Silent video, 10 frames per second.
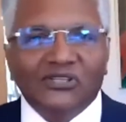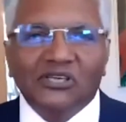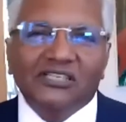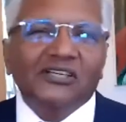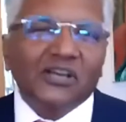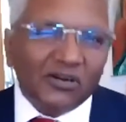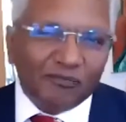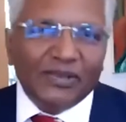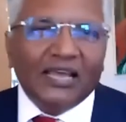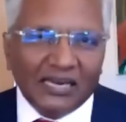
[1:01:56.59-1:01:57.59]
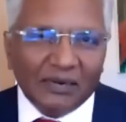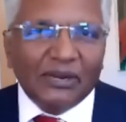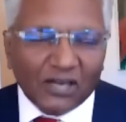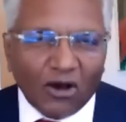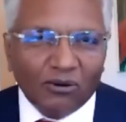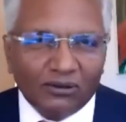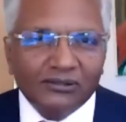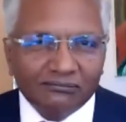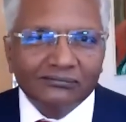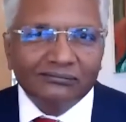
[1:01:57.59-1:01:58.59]
it's going to be a little bit cold.
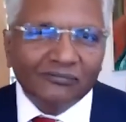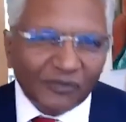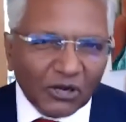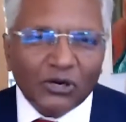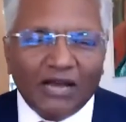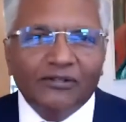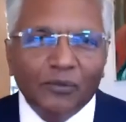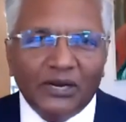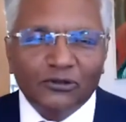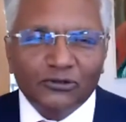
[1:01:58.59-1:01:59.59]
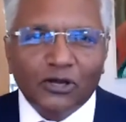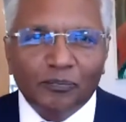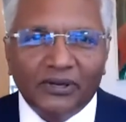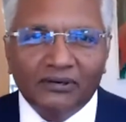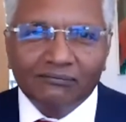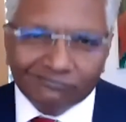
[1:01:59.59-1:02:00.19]
We've got to have the windows open.